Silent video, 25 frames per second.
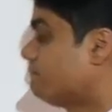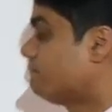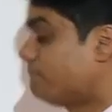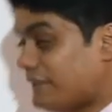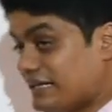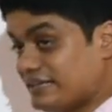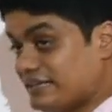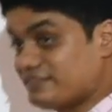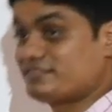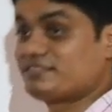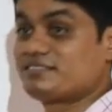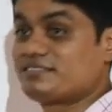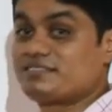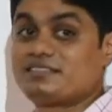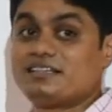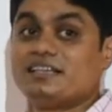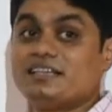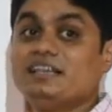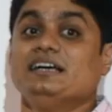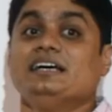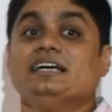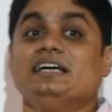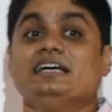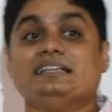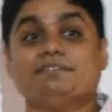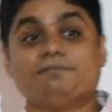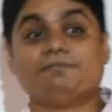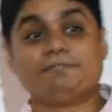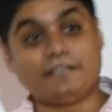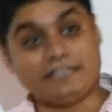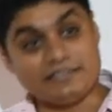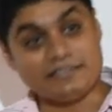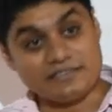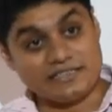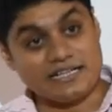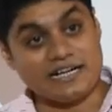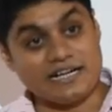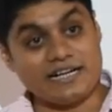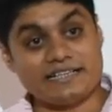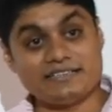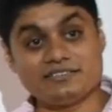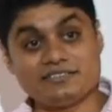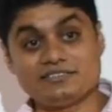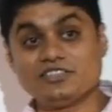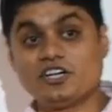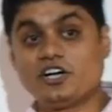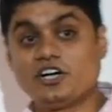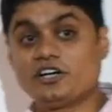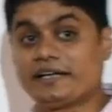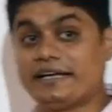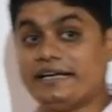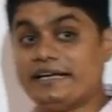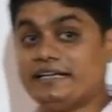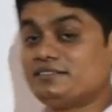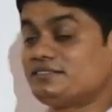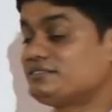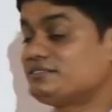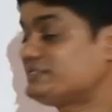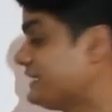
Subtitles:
plus first card is not ace,